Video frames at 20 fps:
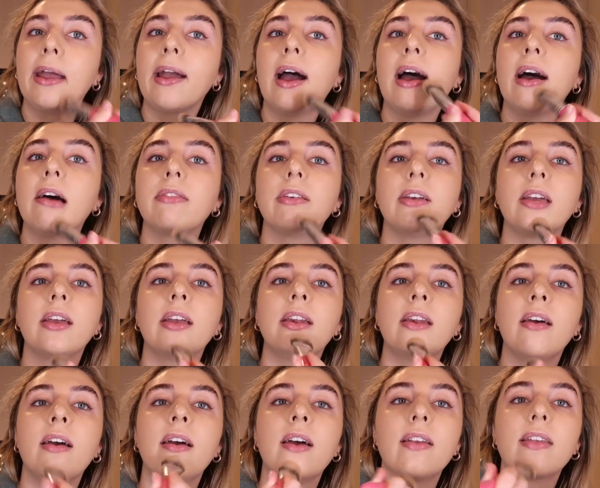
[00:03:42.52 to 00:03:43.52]
having
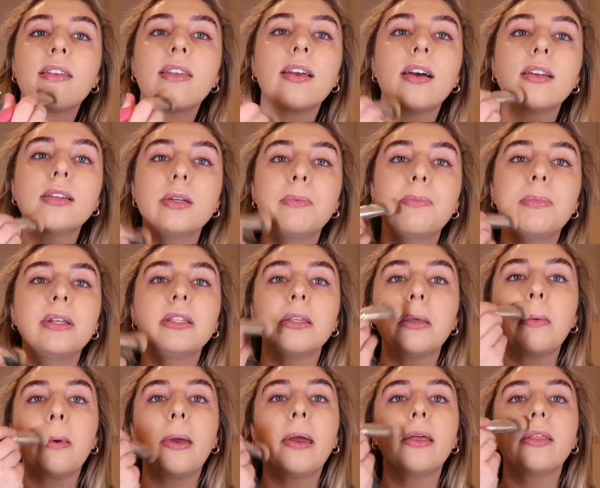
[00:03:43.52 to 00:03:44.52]
such a busy
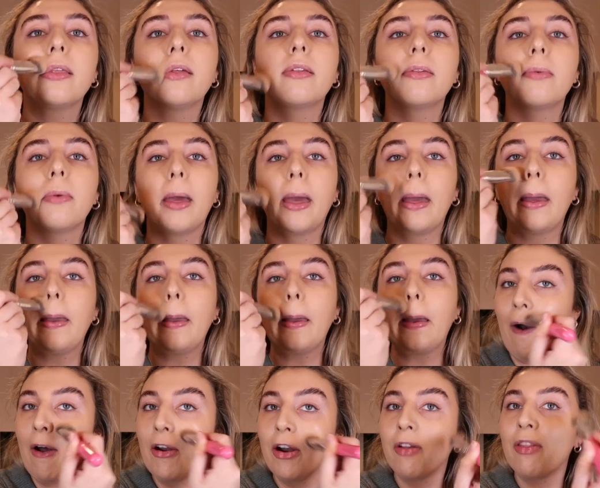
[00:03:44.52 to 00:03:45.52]
week this week.
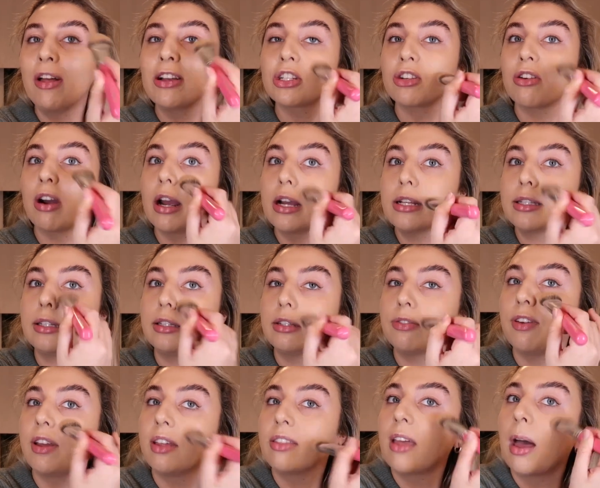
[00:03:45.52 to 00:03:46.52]
I know that's crazy to
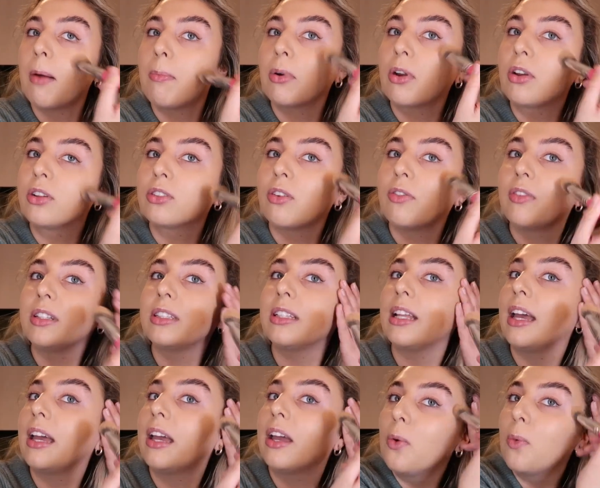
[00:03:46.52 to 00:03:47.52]
think that, because
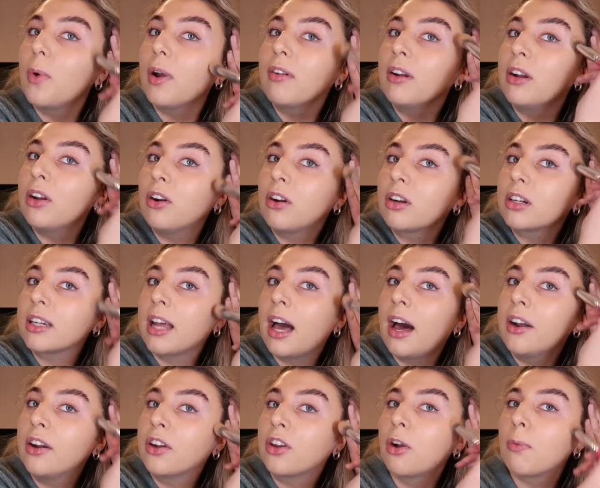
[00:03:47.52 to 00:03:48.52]
obviously we're in
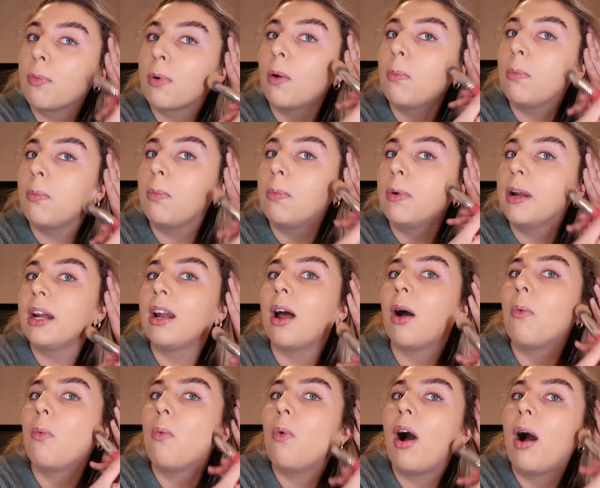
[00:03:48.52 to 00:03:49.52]
lockdown and you're probably
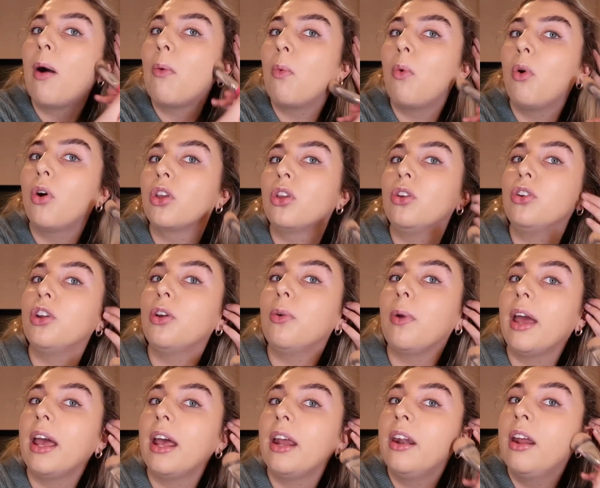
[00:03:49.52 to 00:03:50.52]
like, why, what are you
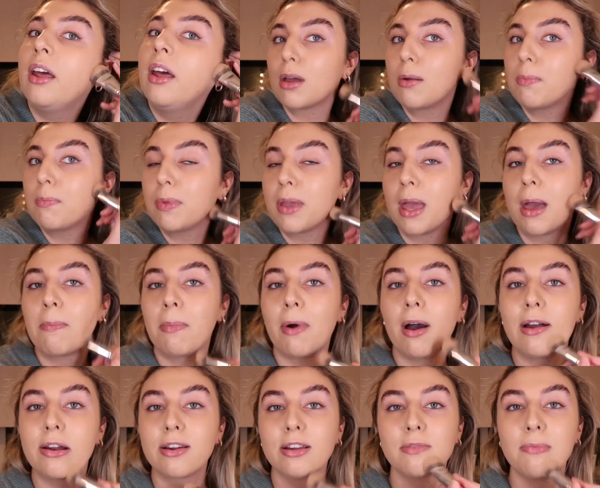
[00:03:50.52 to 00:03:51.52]
doing? Yeah, but
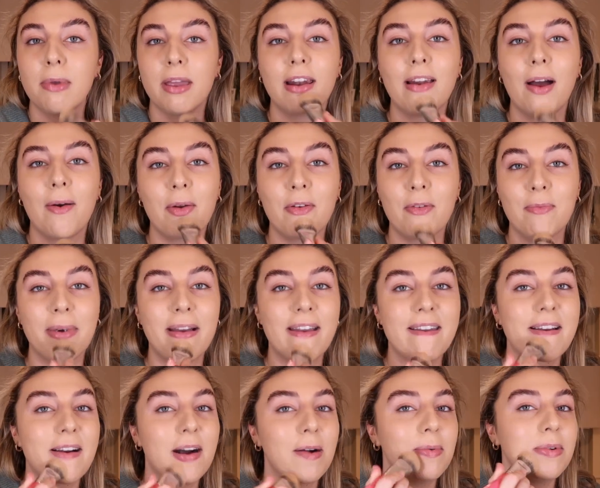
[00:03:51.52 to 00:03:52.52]
I just mean like with
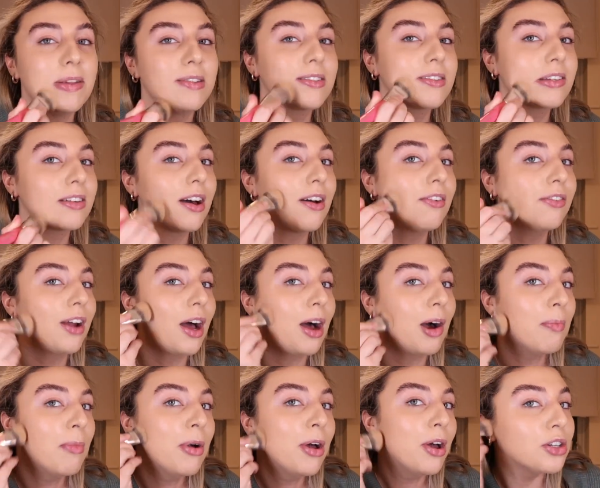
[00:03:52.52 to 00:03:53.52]
makeup and stuff, like
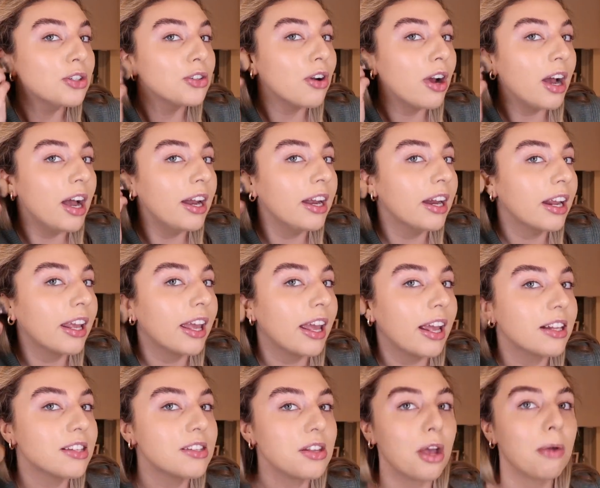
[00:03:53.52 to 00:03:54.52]
I'm trying to
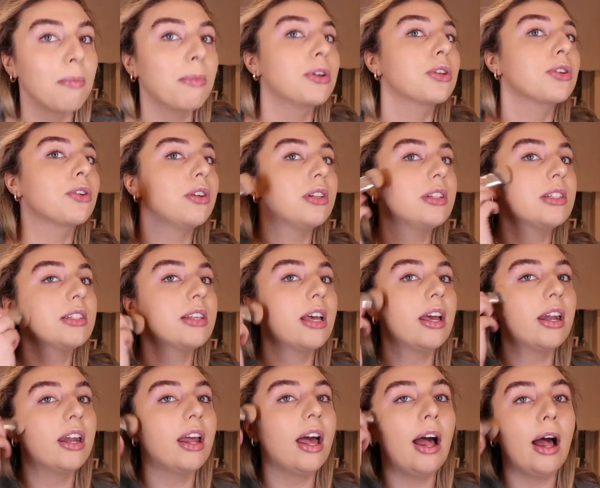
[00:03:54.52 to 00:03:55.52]
get so much
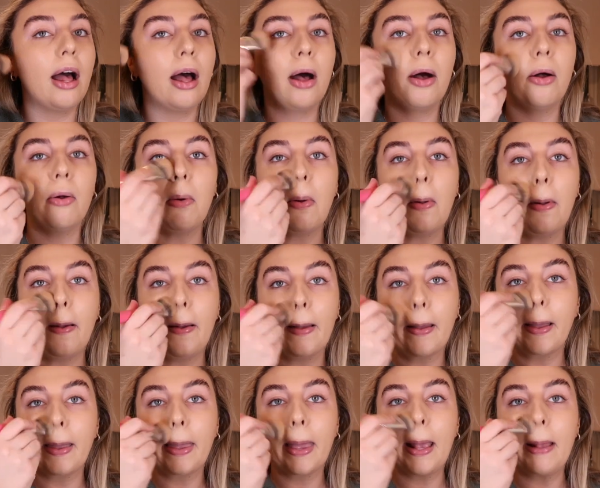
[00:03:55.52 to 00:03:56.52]
content out,
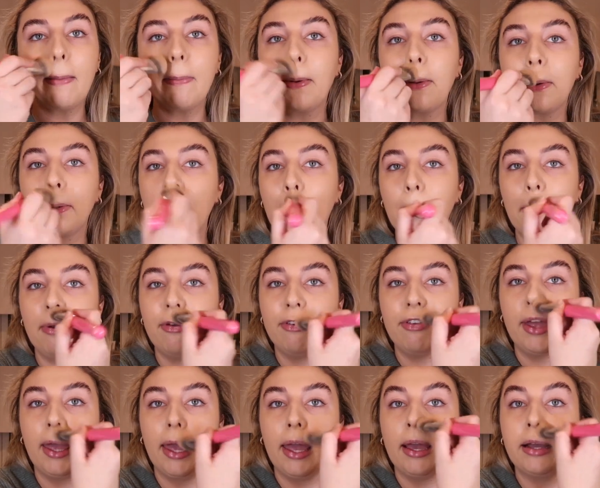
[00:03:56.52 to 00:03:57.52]
keep on top of
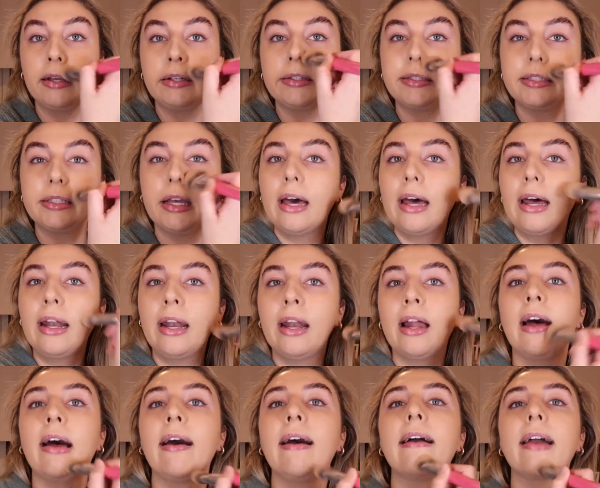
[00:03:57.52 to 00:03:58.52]
things, and
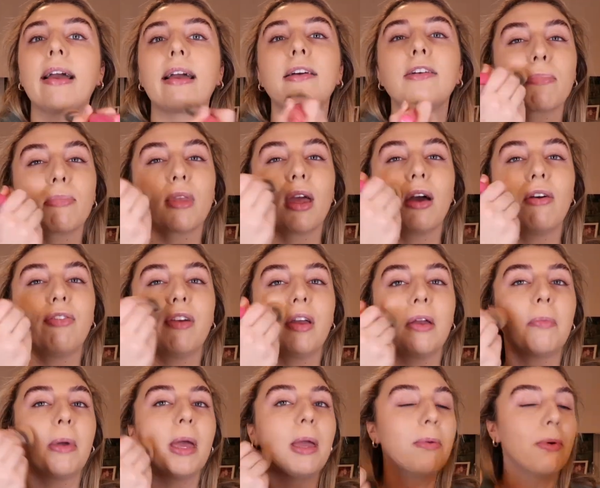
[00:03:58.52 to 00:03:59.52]
like I
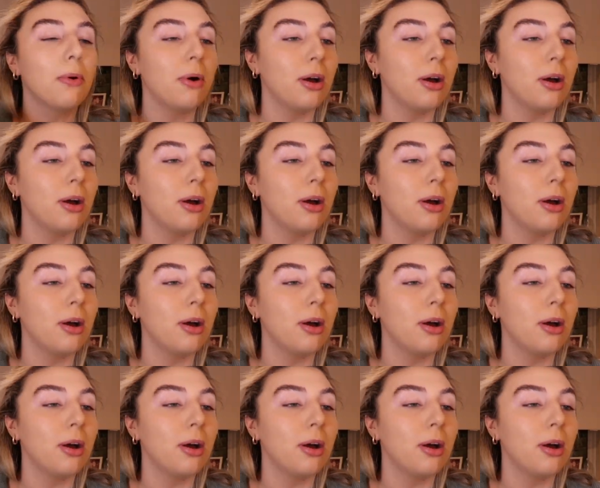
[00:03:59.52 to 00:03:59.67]
think people